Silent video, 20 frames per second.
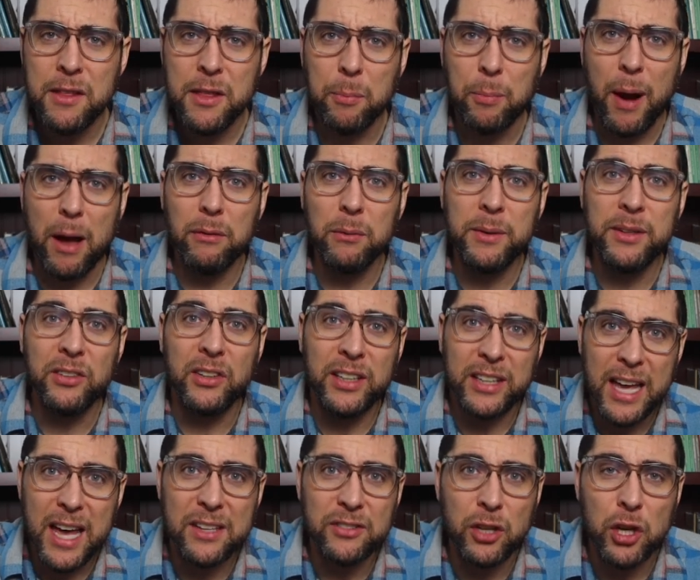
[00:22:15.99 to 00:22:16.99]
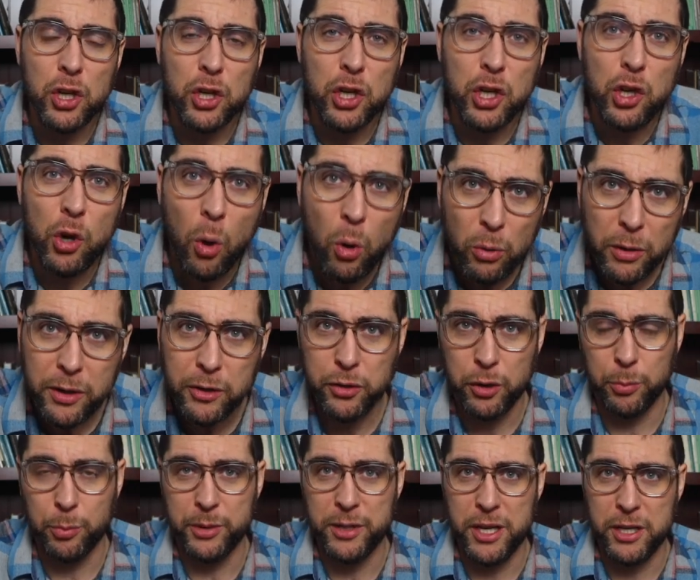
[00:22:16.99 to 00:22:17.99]
The problem is, yes, your
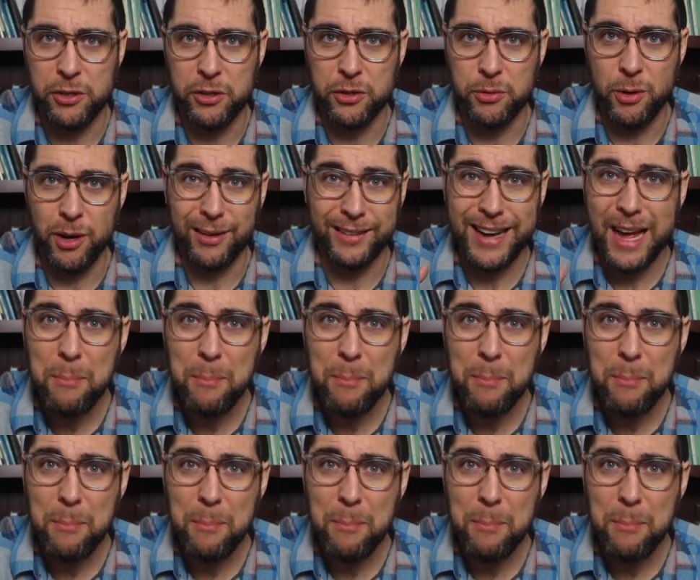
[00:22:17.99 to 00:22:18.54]
interpretation is wrong.